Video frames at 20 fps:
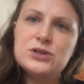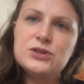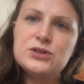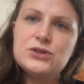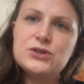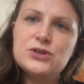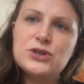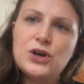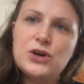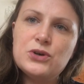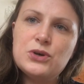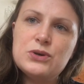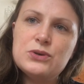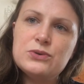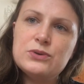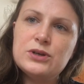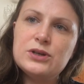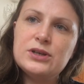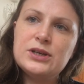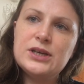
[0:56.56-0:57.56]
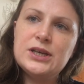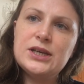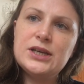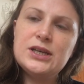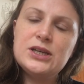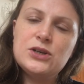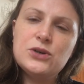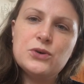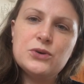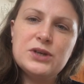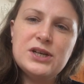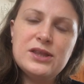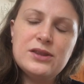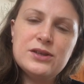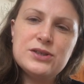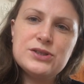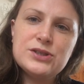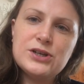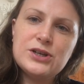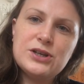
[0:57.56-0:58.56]
So he
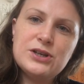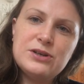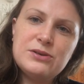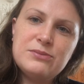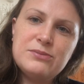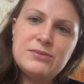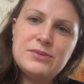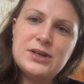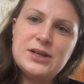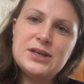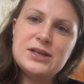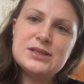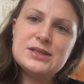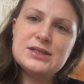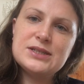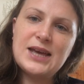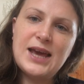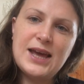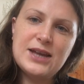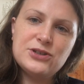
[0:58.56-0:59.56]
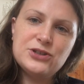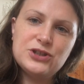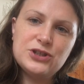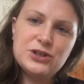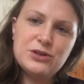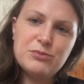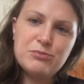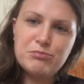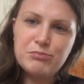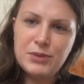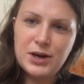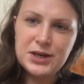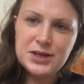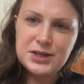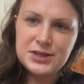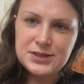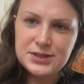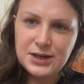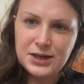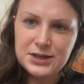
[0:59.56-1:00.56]
coined the term tension
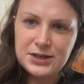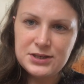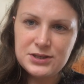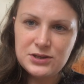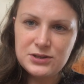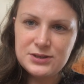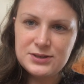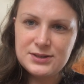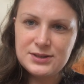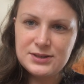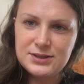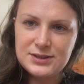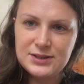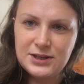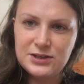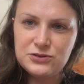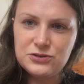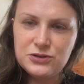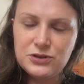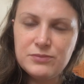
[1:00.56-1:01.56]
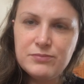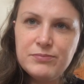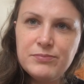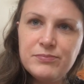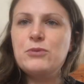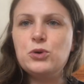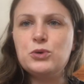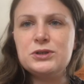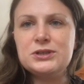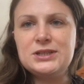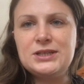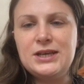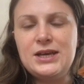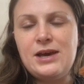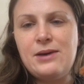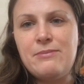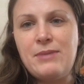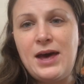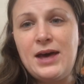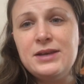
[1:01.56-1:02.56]
myositis syndrome, or
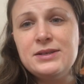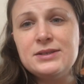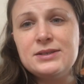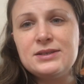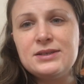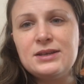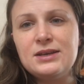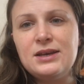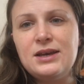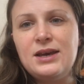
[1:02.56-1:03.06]
TMS,